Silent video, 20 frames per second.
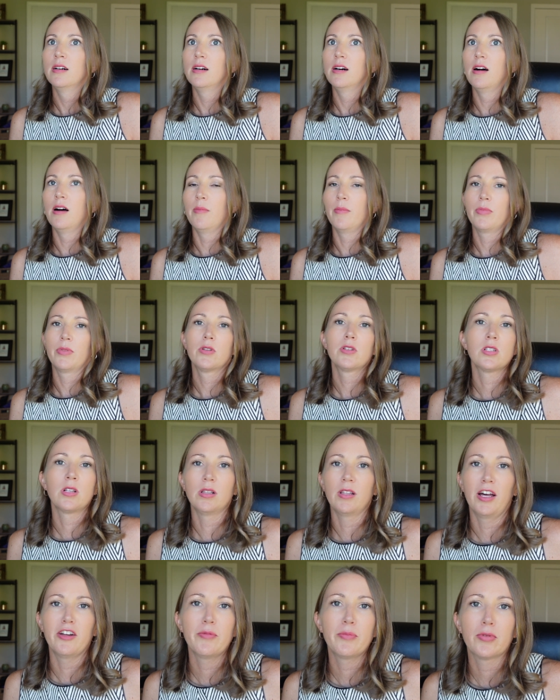um, there's a
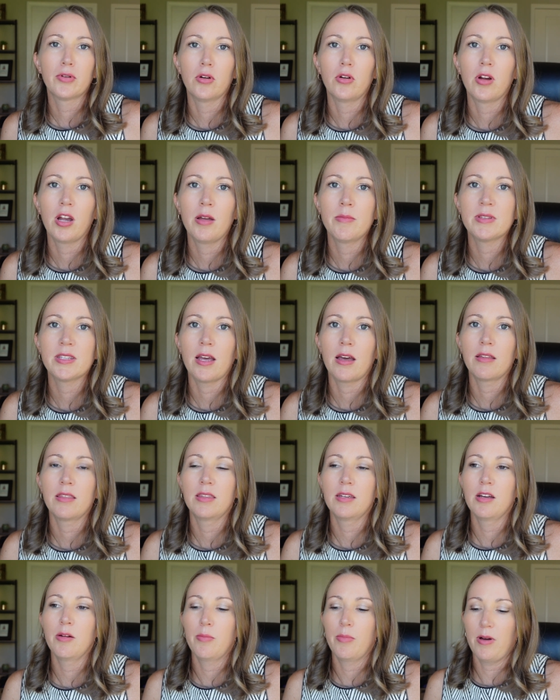lot of programs out
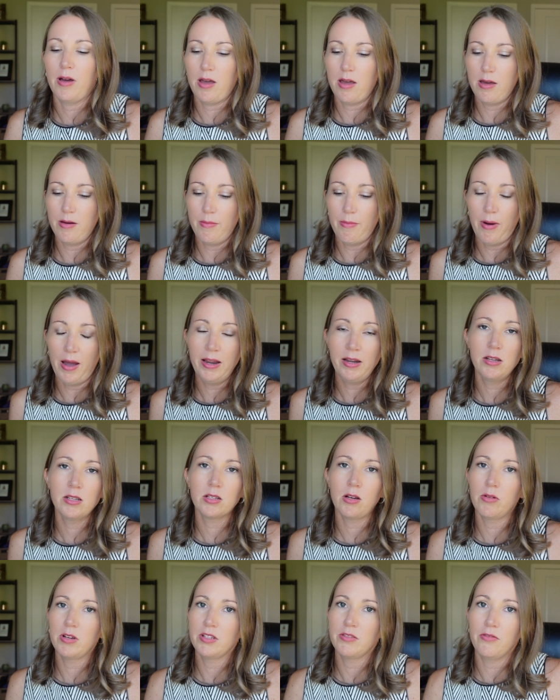there, but mine is
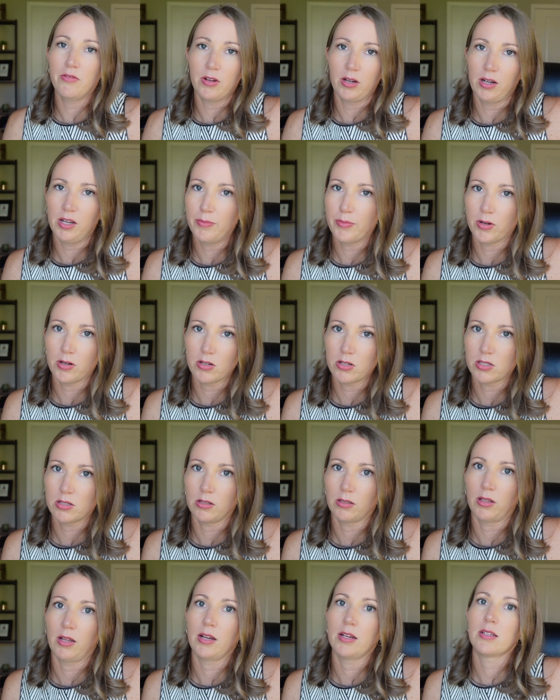always very
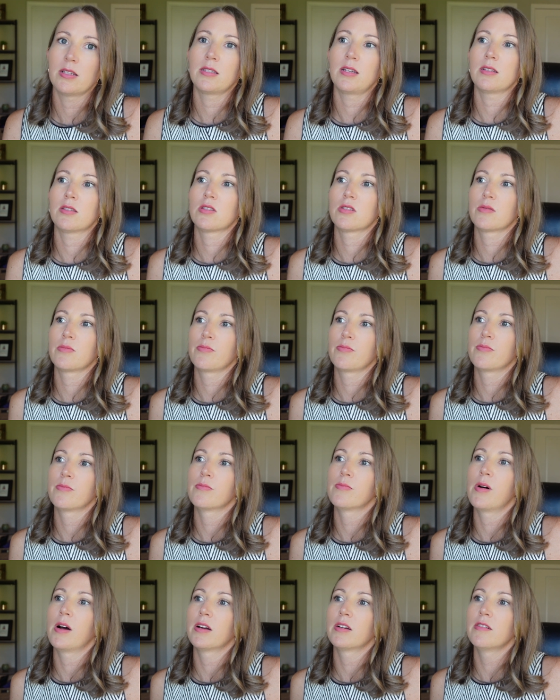personalized. That's
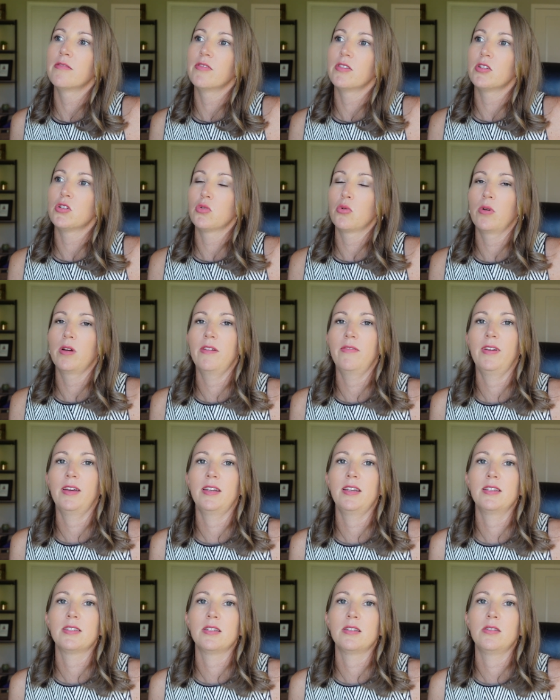part of the joy of
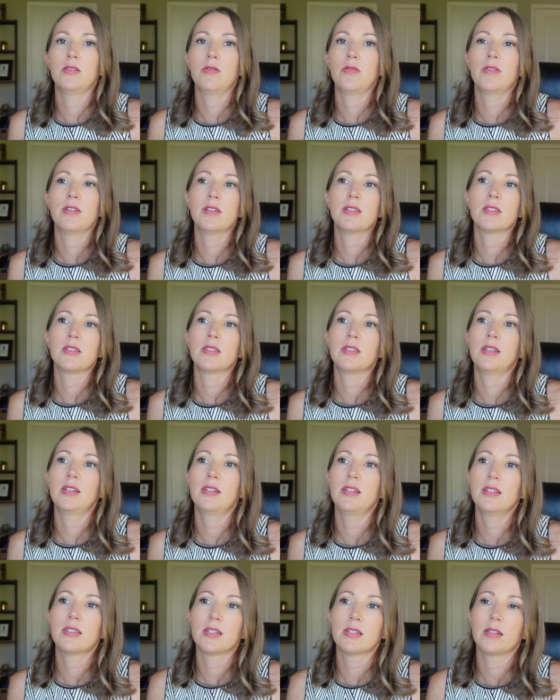getting to do this is
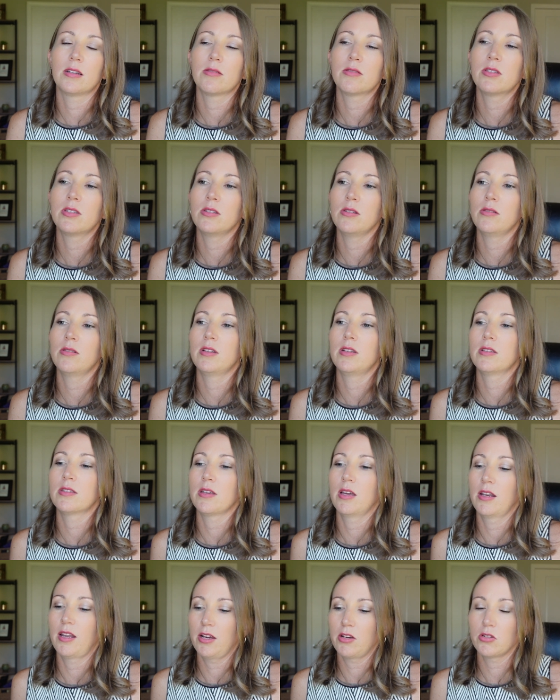getting to know students
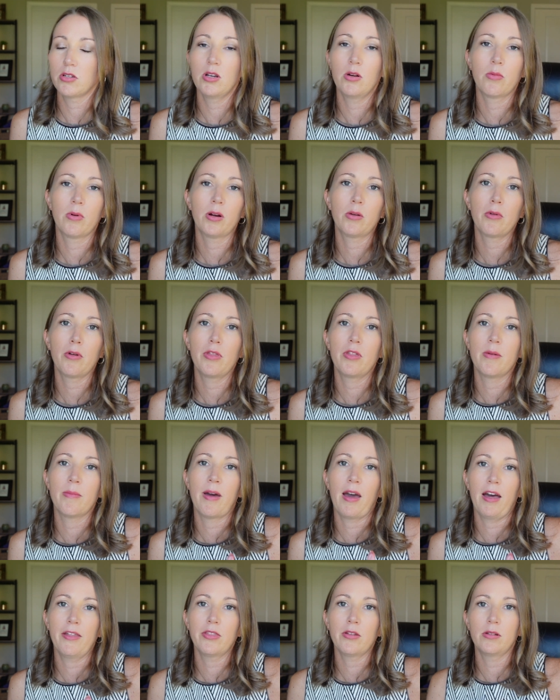and actually work with them
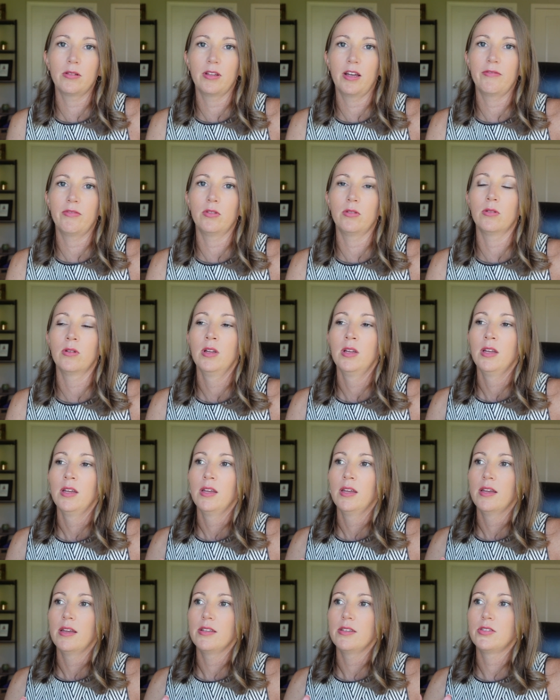at their level
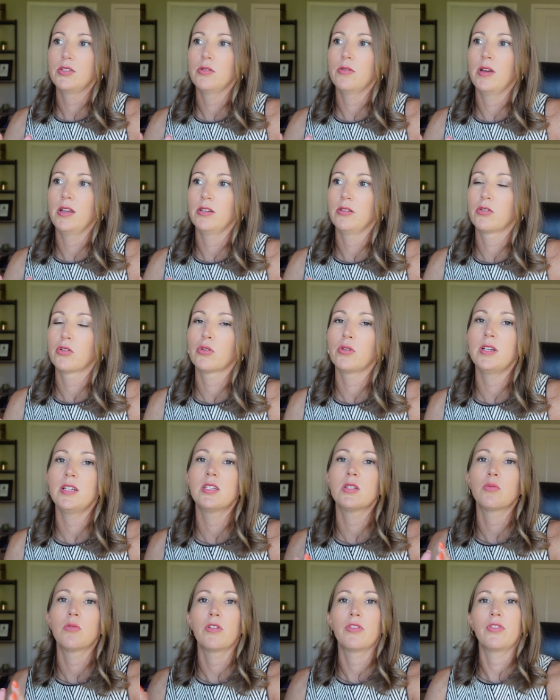to
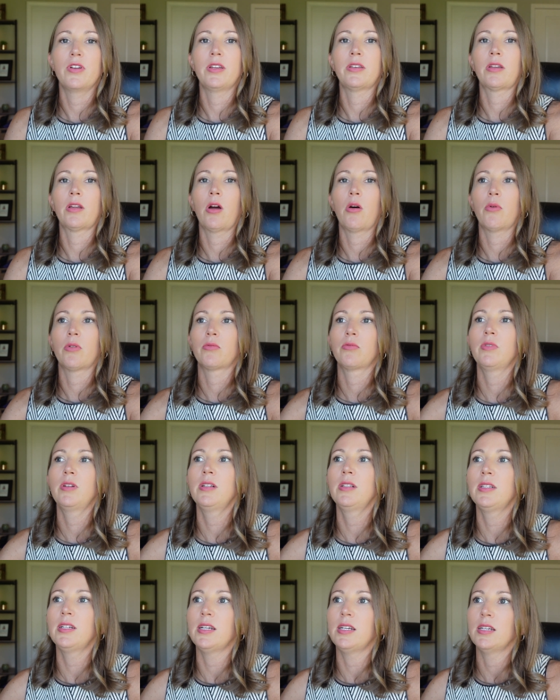increase what they know and
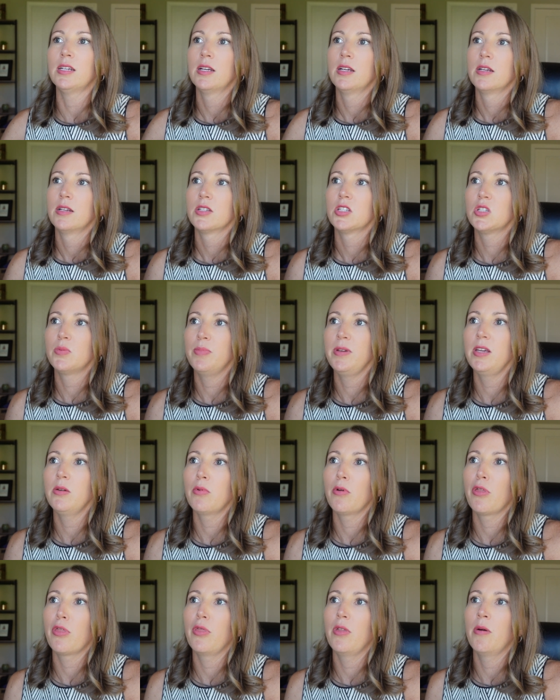really
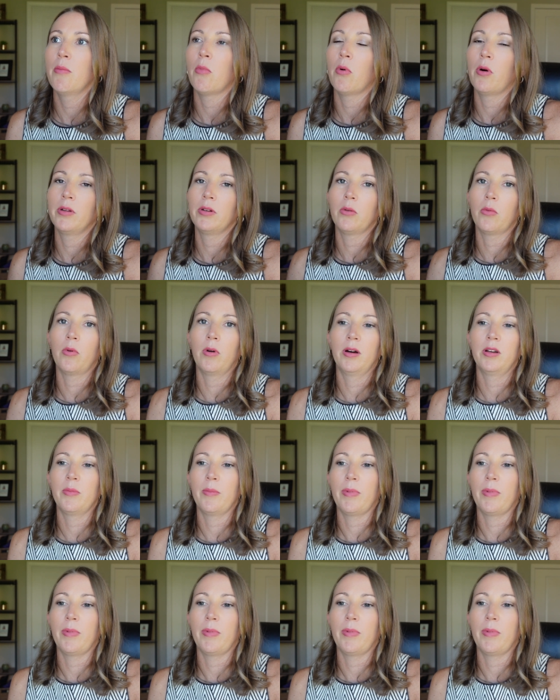speak with them one-to-one -one